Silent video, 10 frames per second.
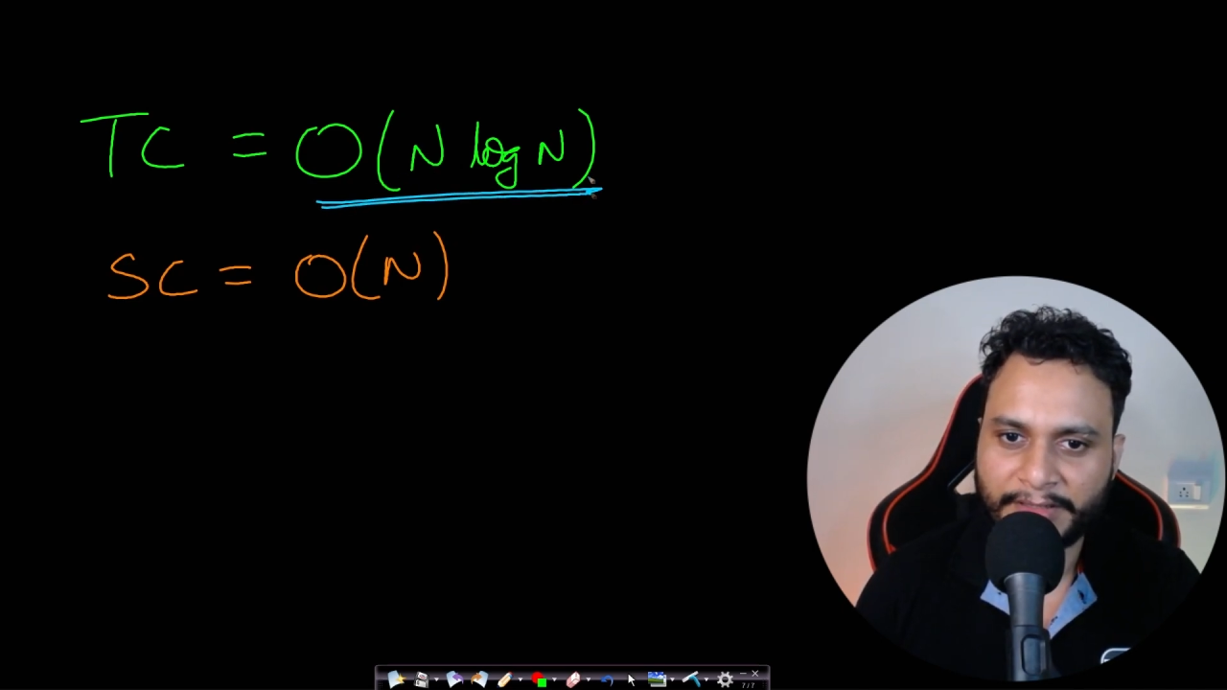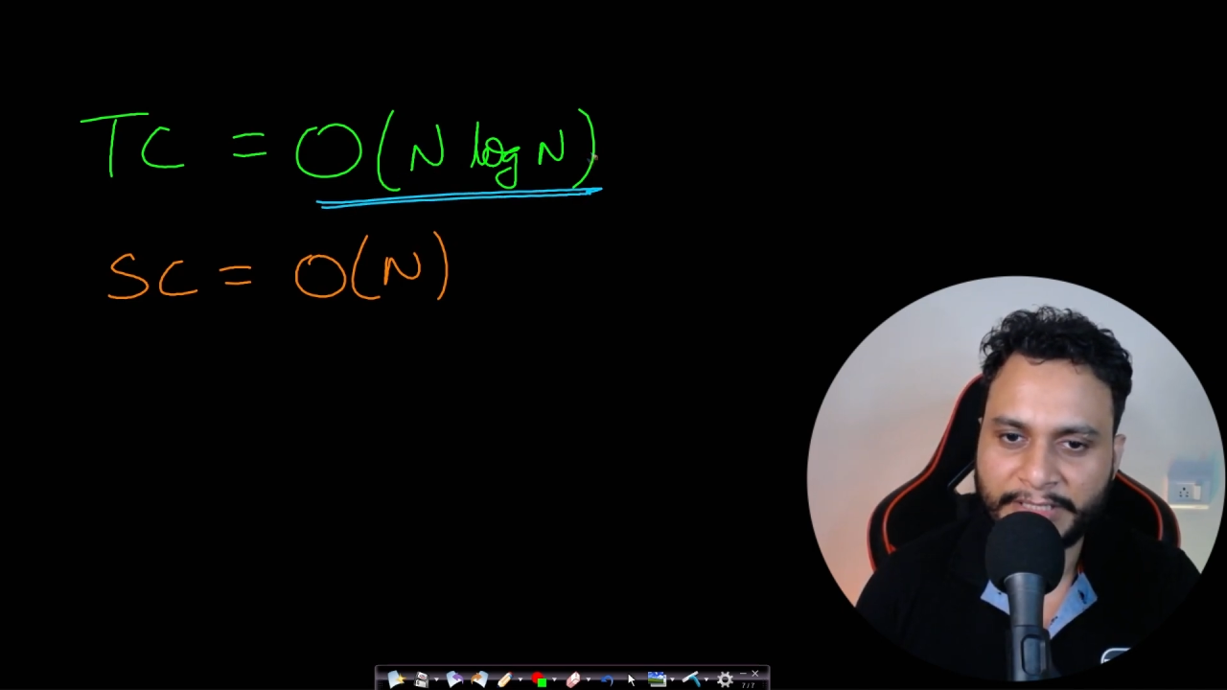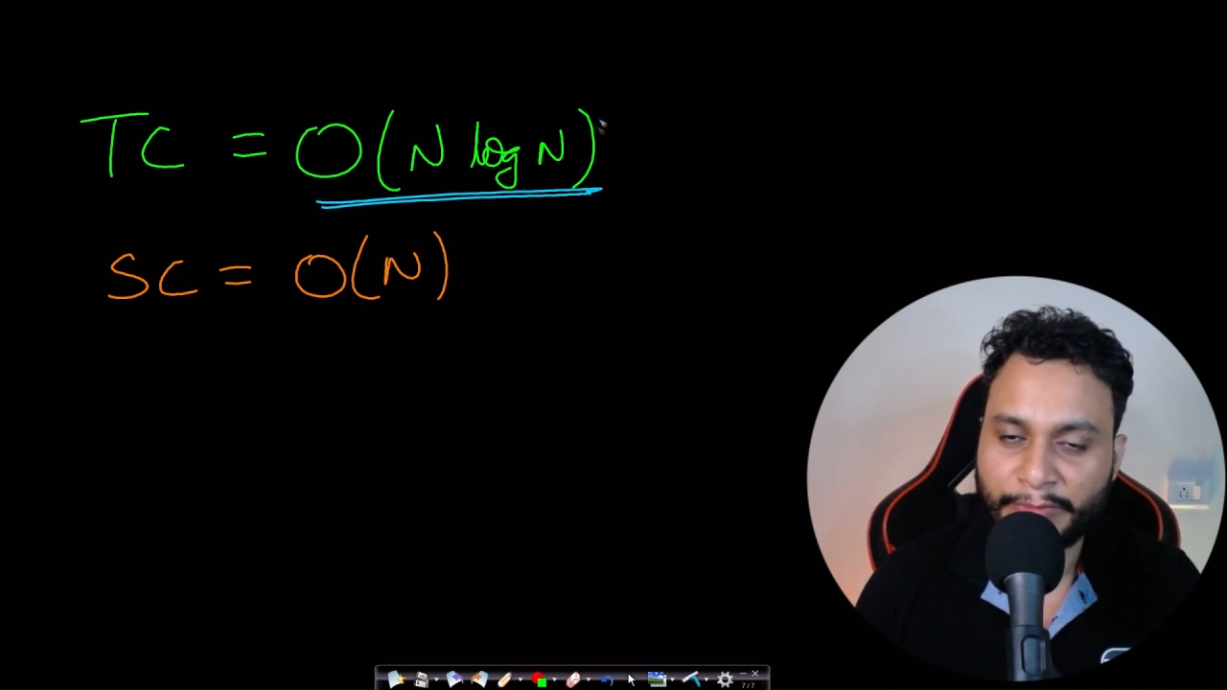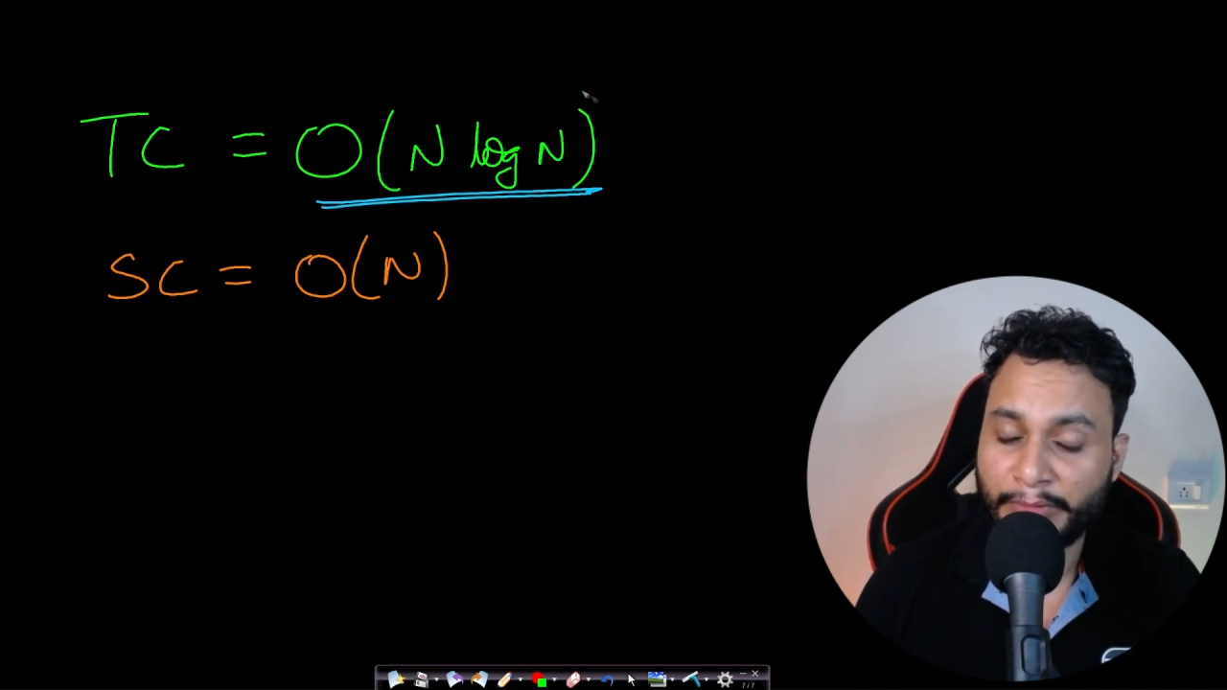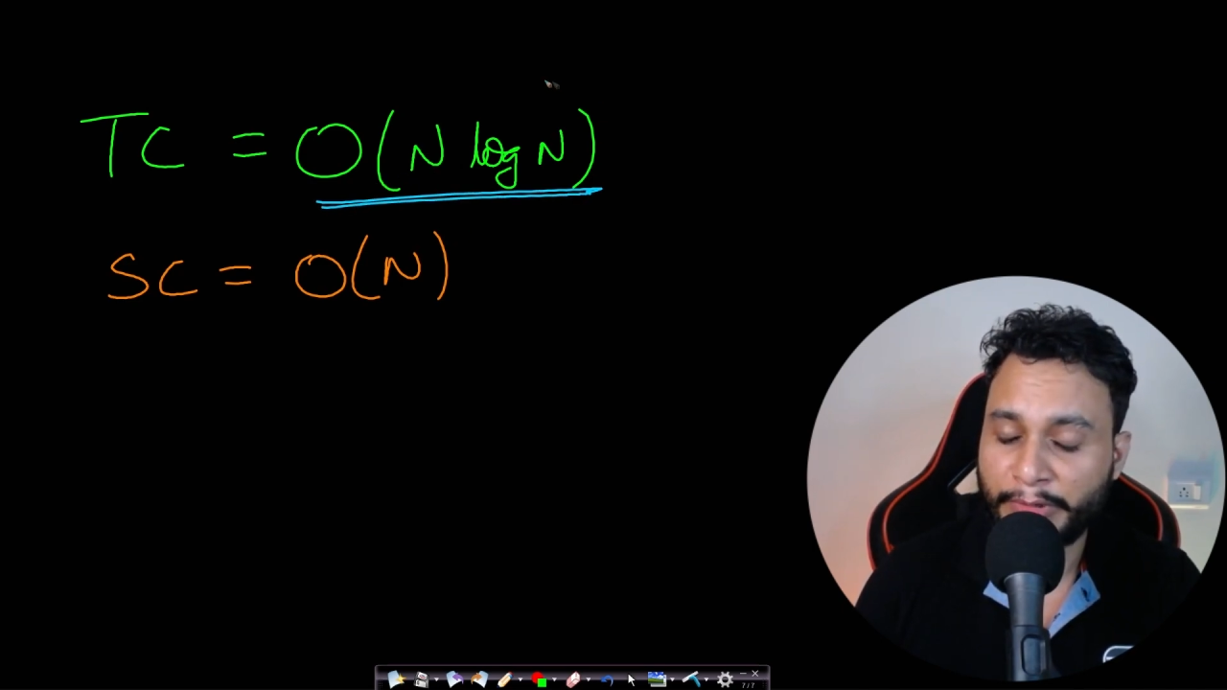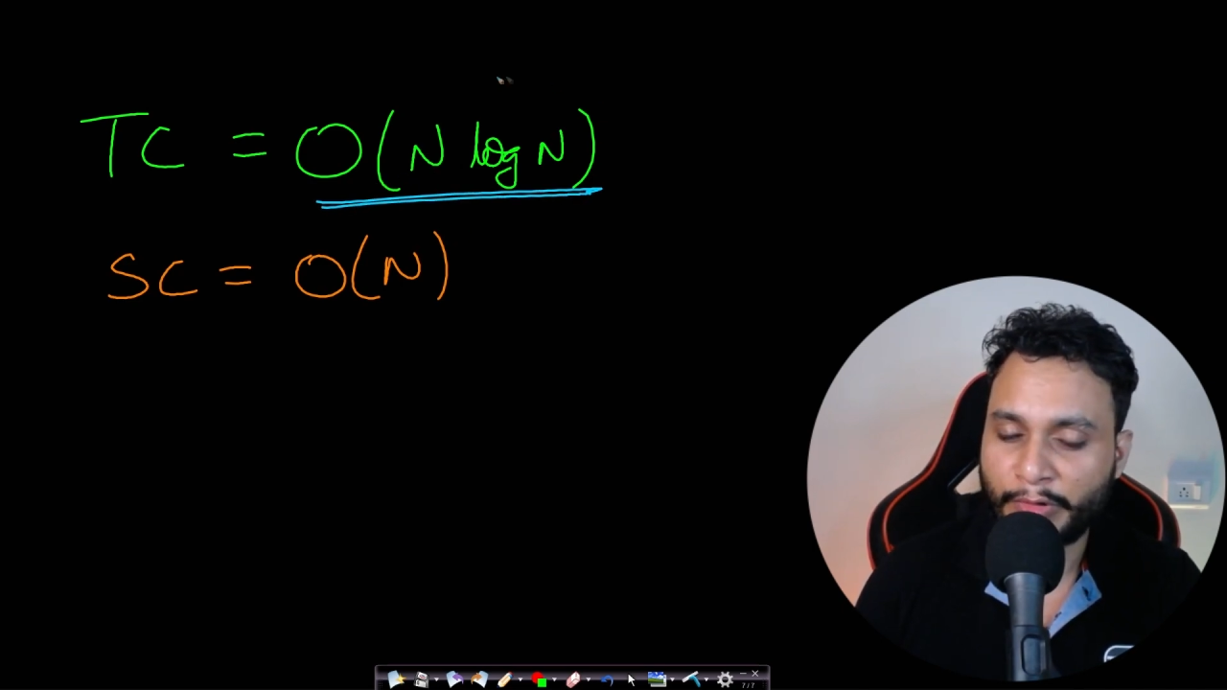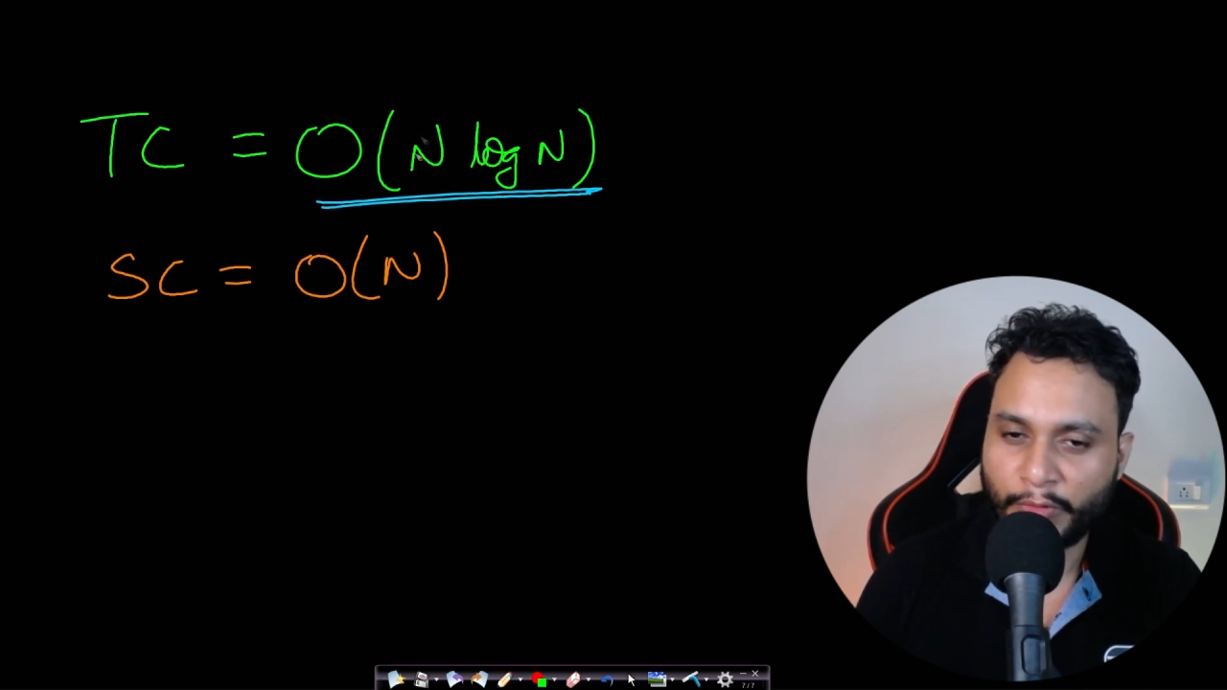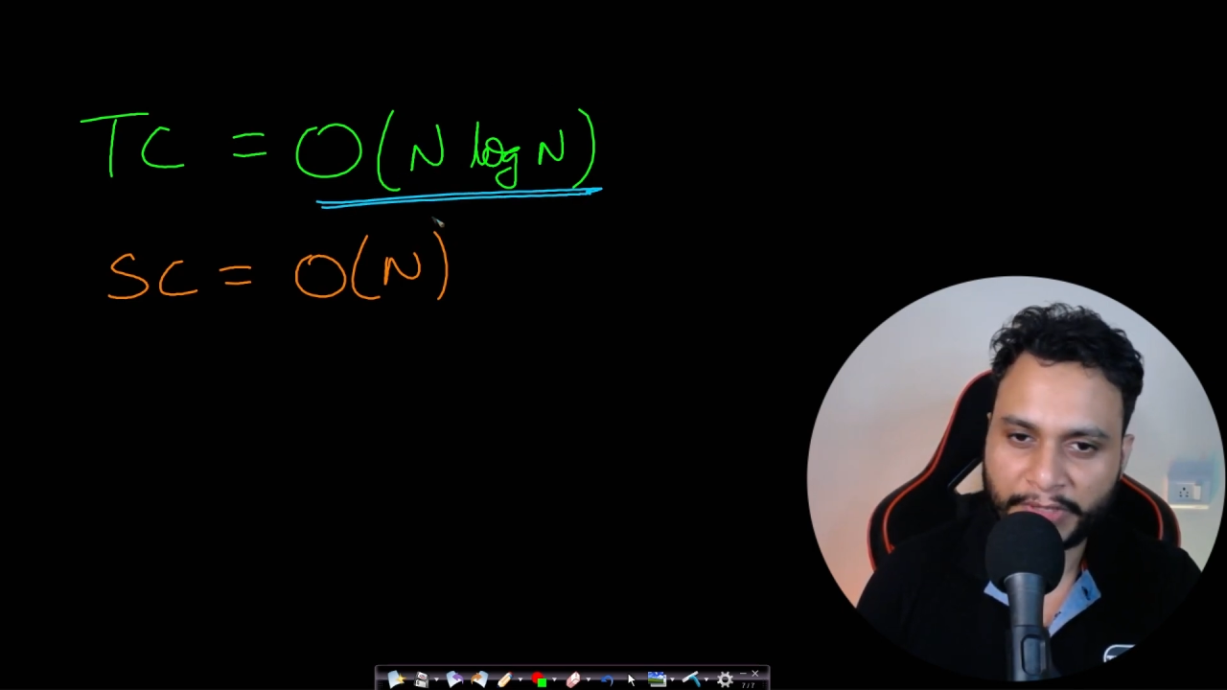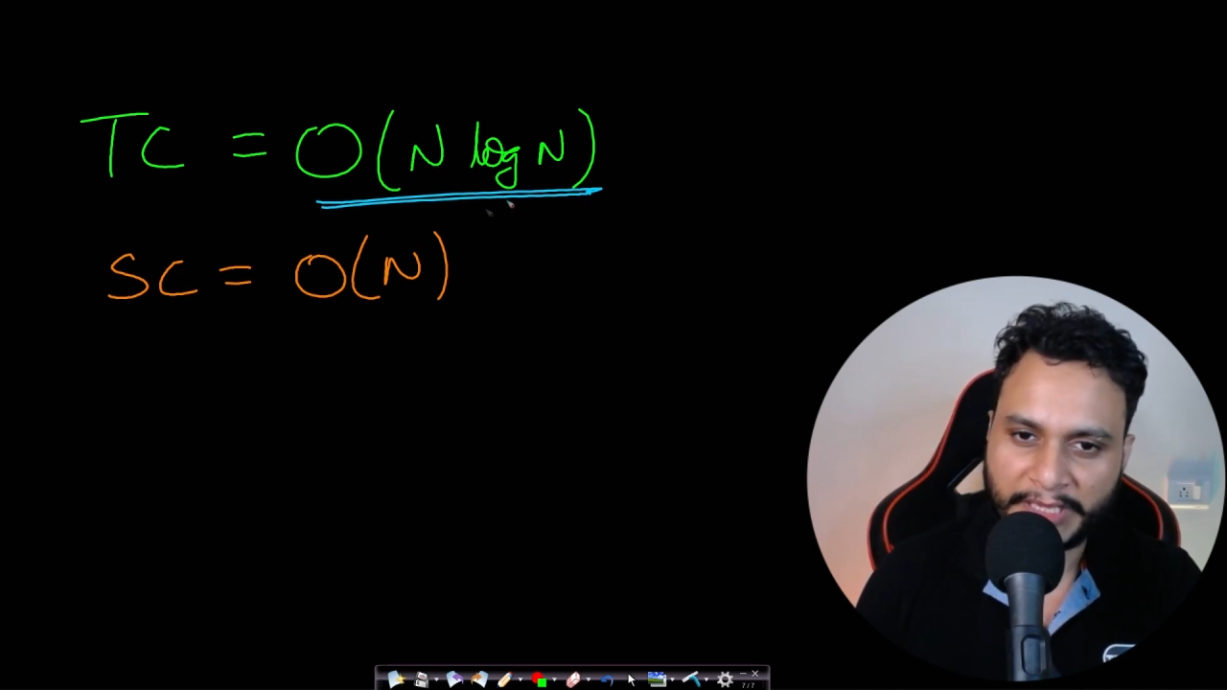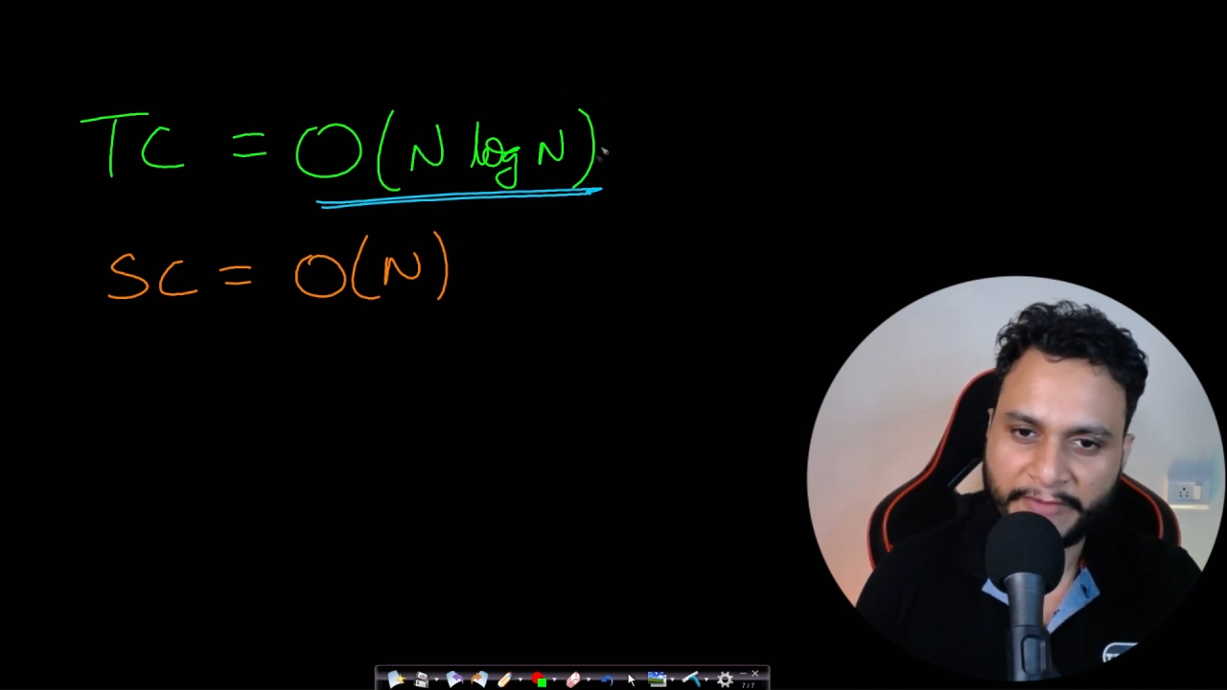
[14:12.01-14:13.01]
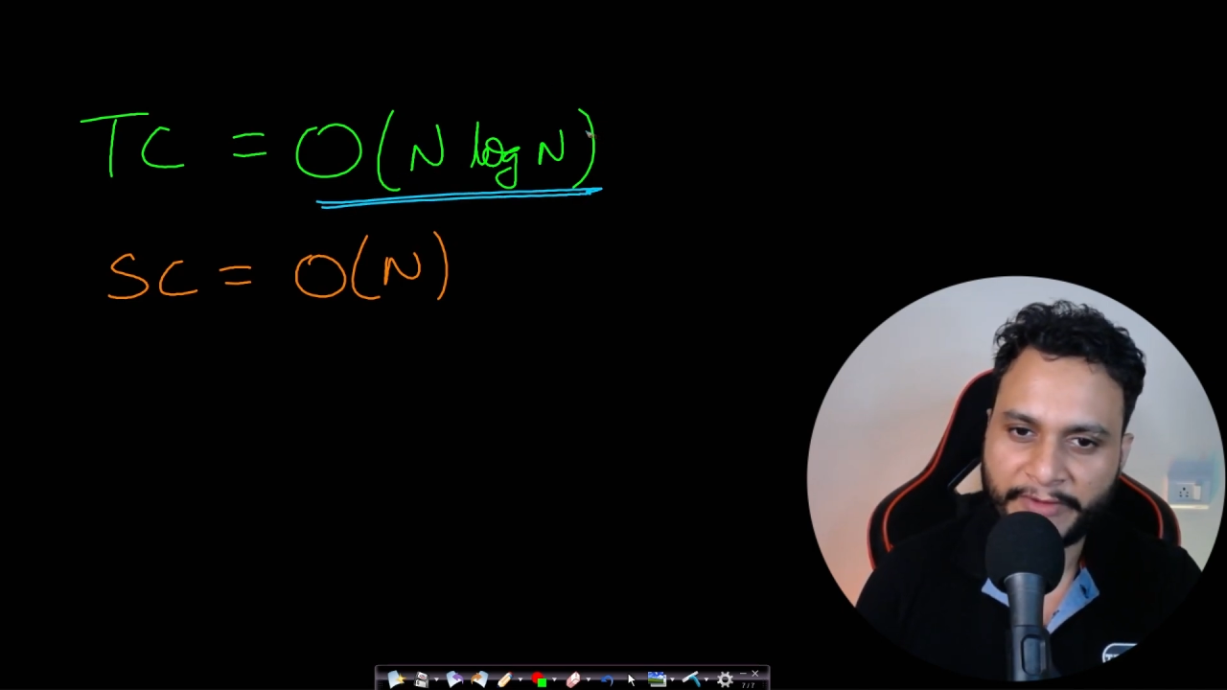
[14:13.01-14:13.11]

There will be no k